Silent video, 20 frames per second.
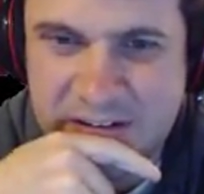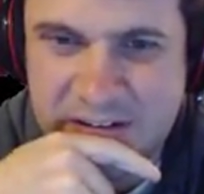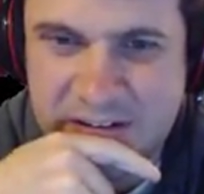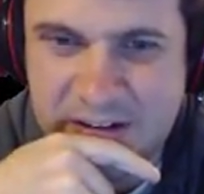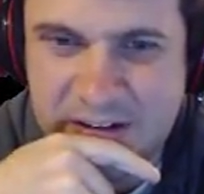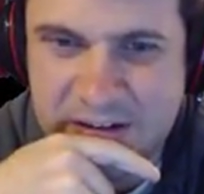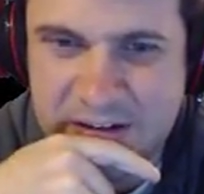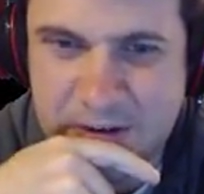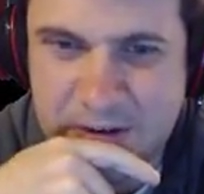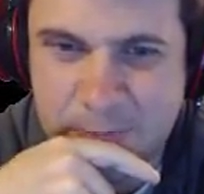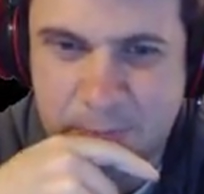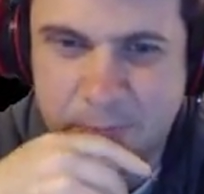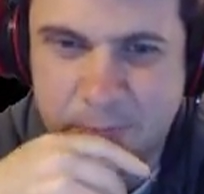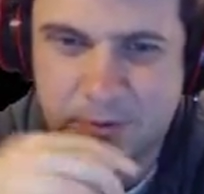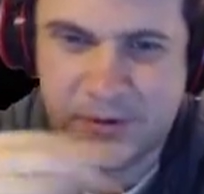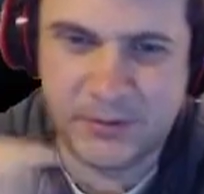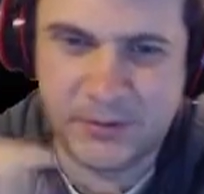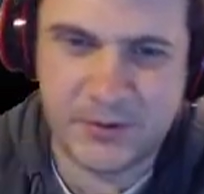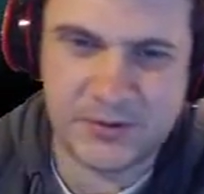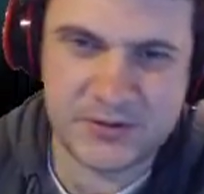Like, I
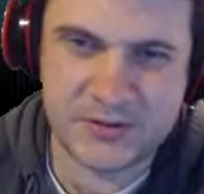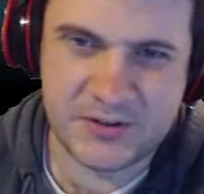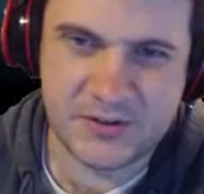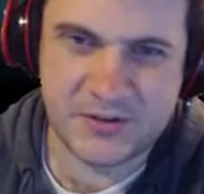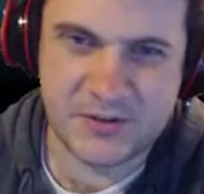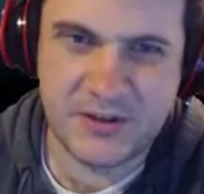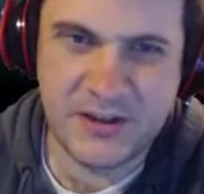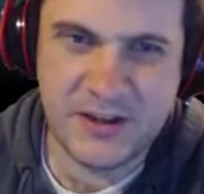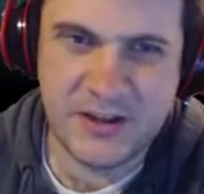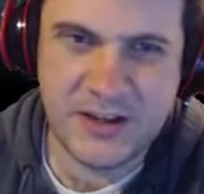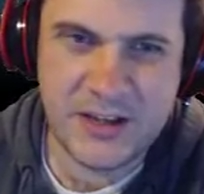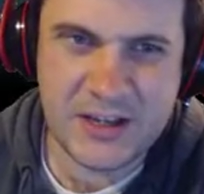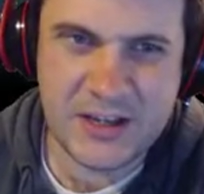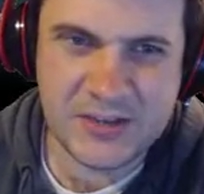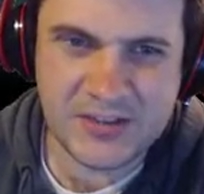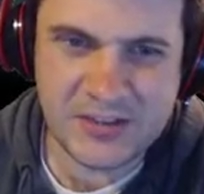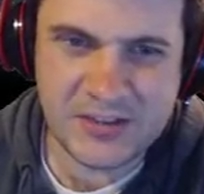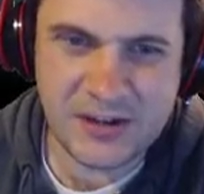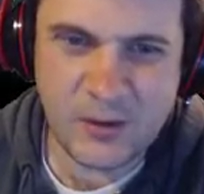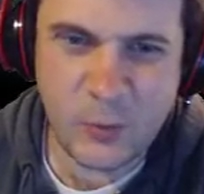really want to.
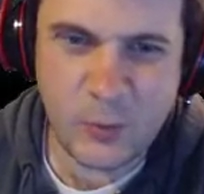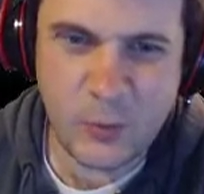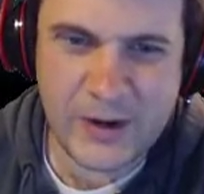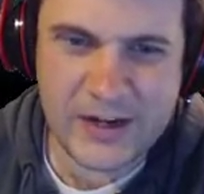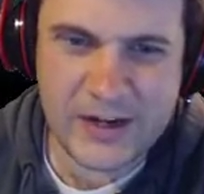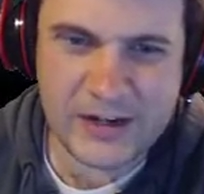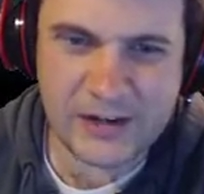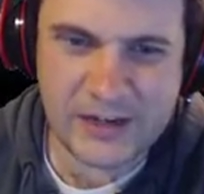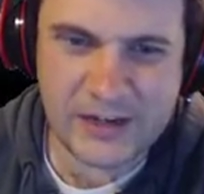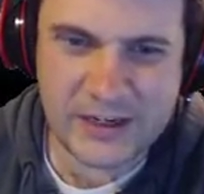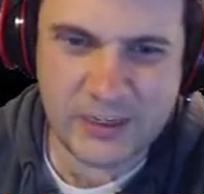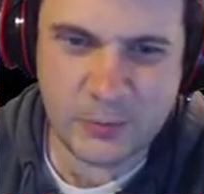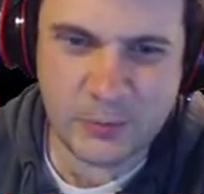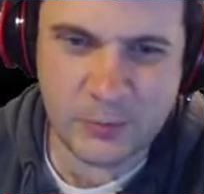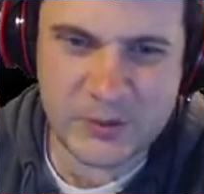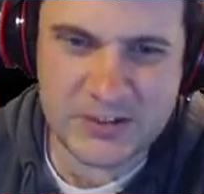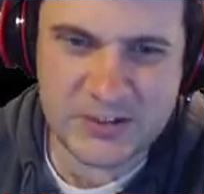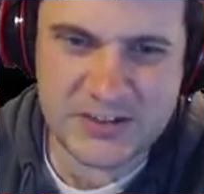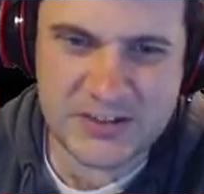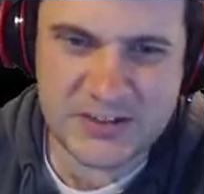Is there a way to, like,
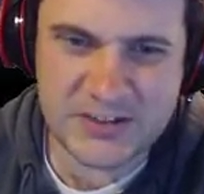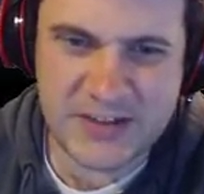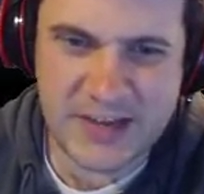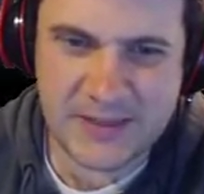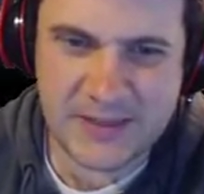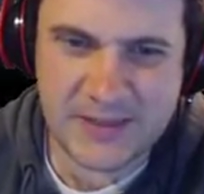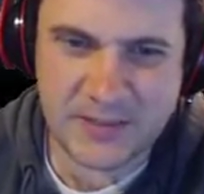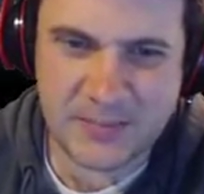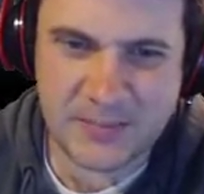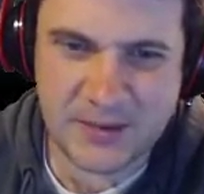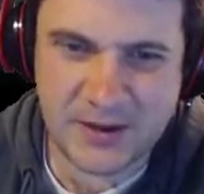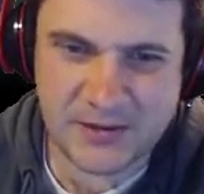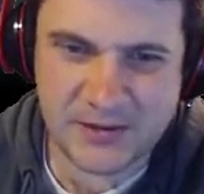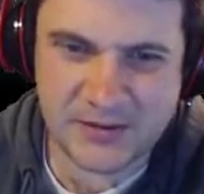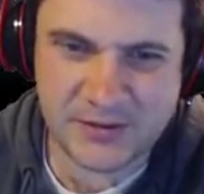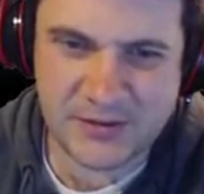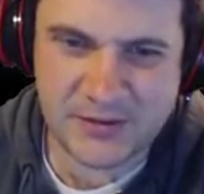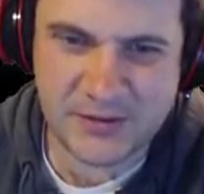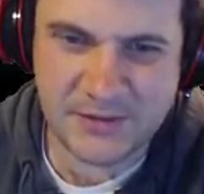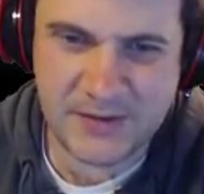reset the
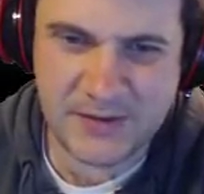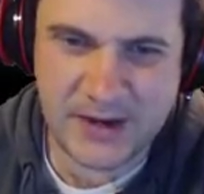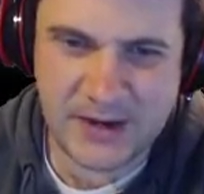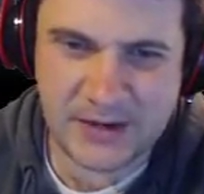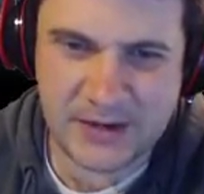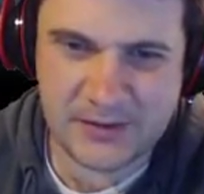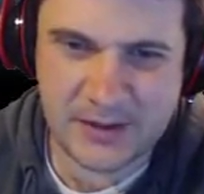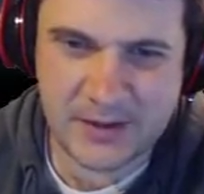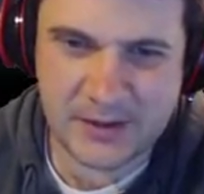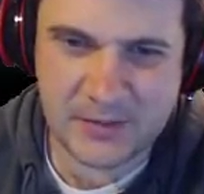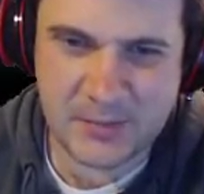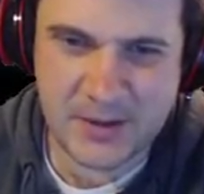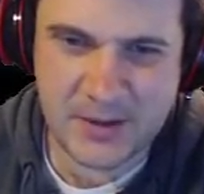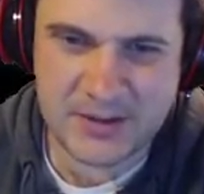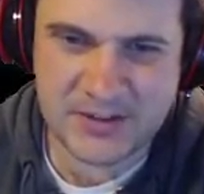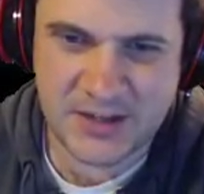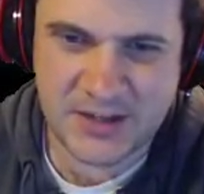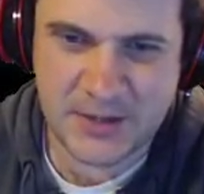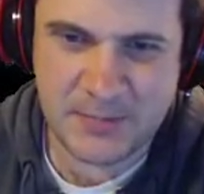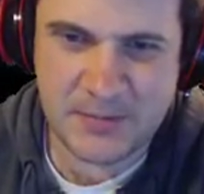puzzle if I, like,
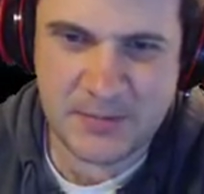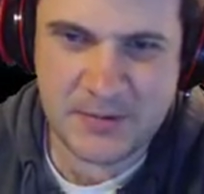mess up?